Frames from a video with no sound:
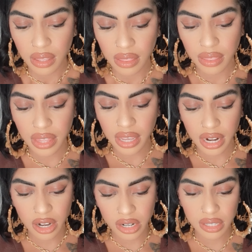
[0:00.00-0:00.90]
The
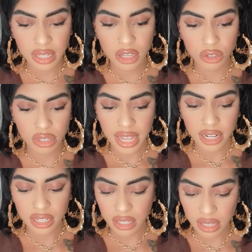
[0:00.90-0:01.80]
Aries Leo
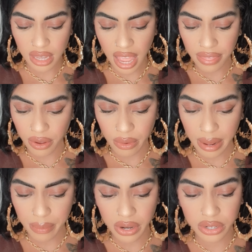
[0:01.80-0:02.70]
said, this is not the
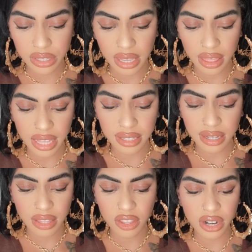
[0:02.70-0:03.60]
right person that's
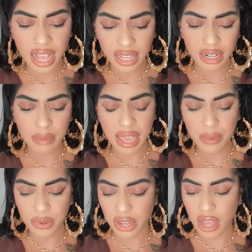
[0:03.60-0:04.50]
gonna, they're not gonna be
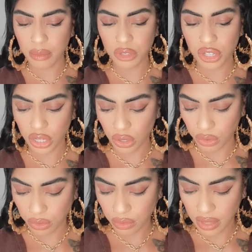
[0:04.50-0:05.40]
able to come to
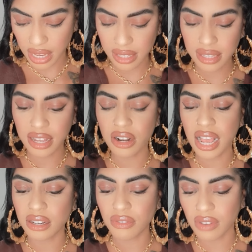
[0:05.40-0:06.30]
you. That's, they're
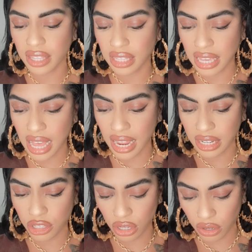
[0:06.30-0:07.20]
not divinely
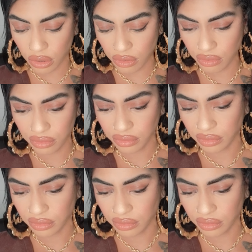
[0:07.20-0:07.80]
guided to.